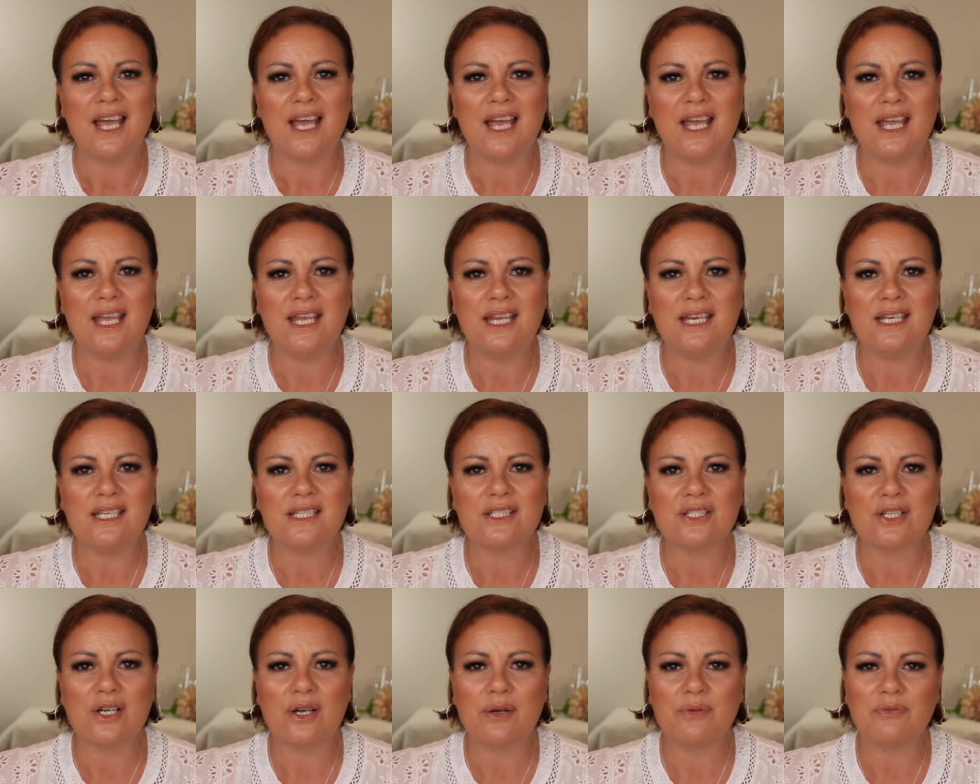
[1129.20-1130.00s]

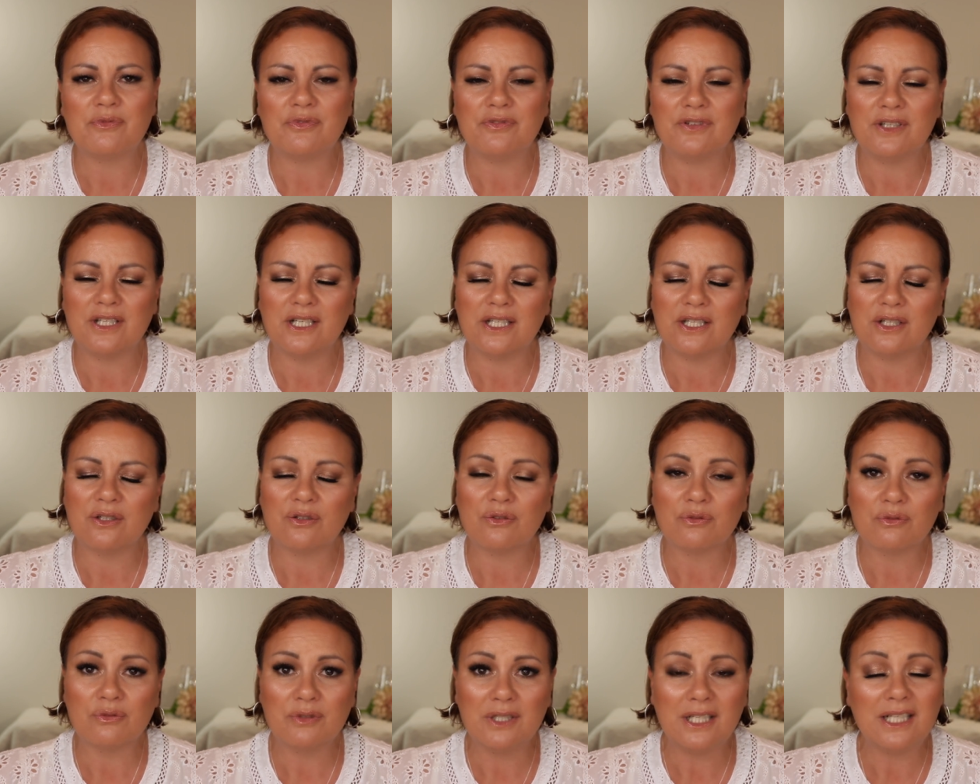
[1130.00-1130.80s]
and I'm feeling
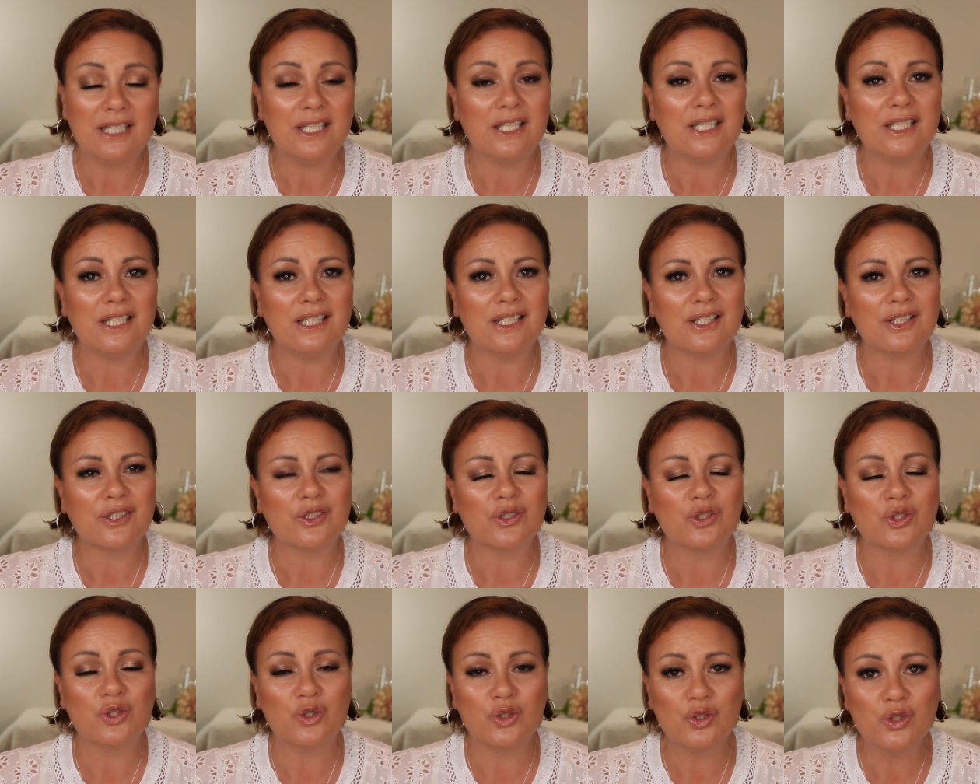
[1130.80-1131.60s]
really
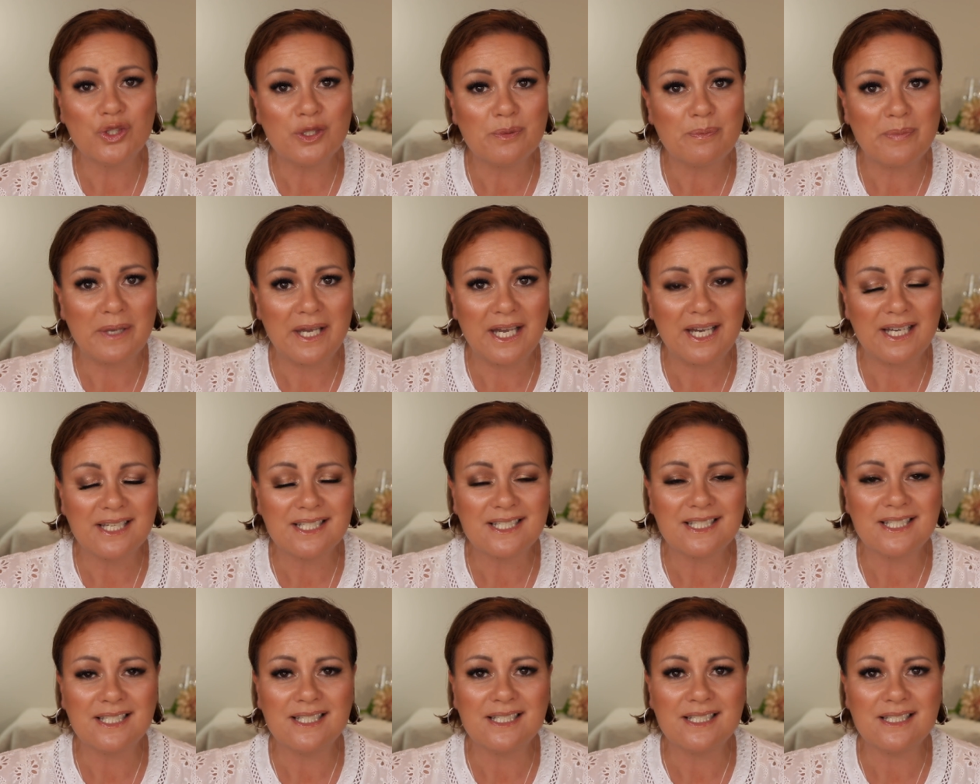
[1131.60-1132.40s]
good
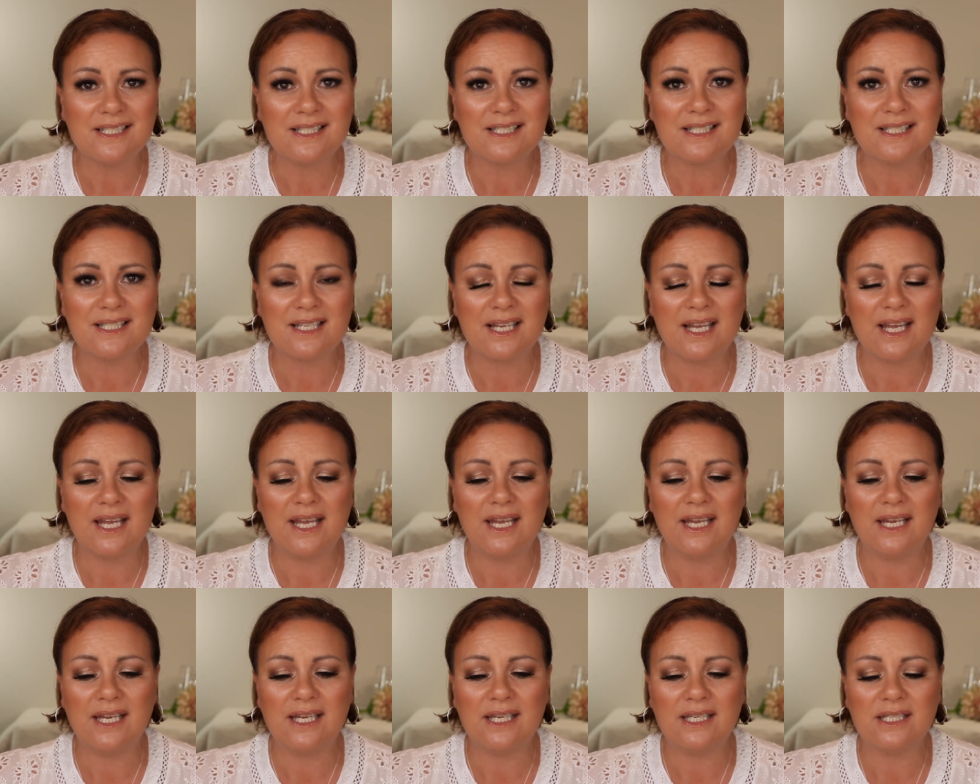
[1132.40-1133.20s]
about it
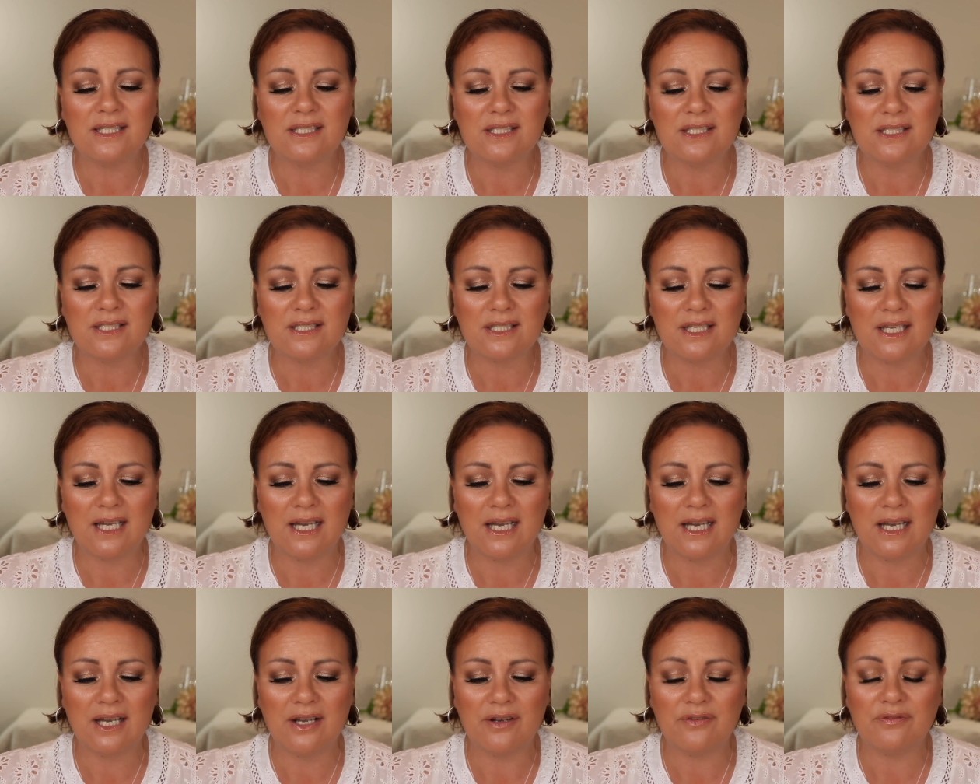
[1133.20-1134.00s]
and
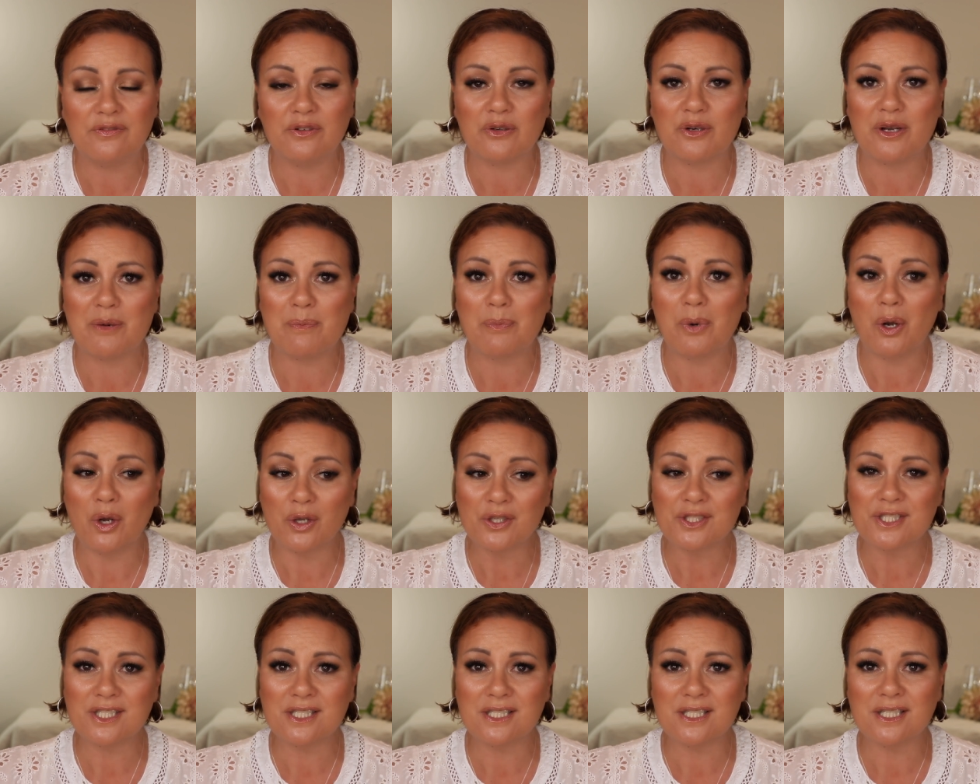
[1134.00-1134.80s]
very
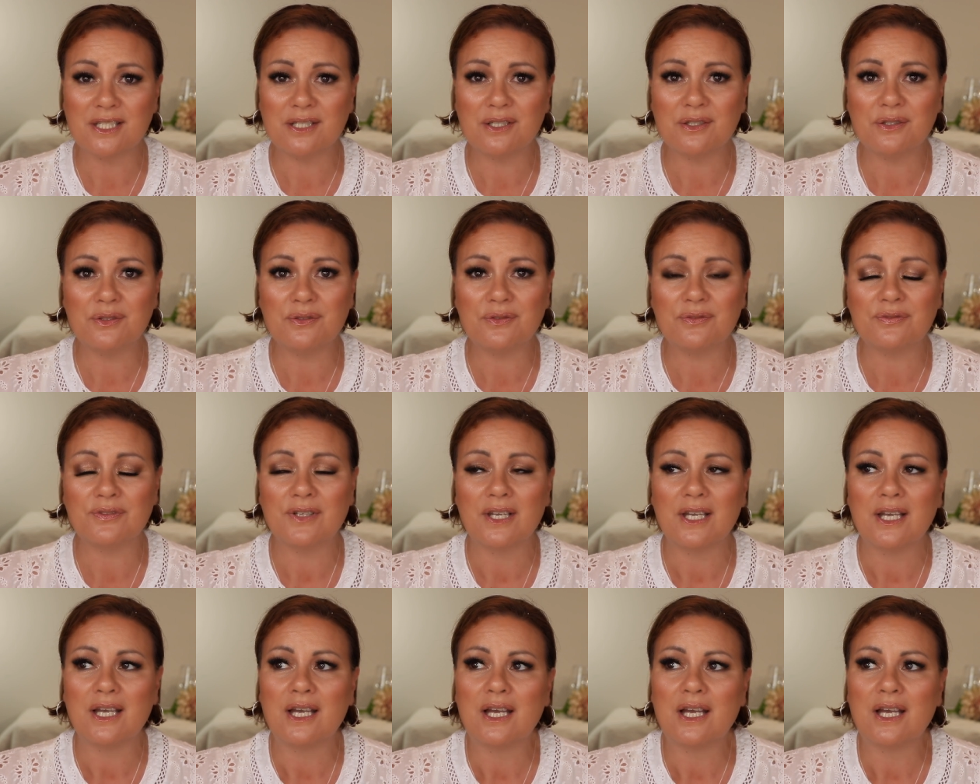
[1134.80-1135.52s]
positive.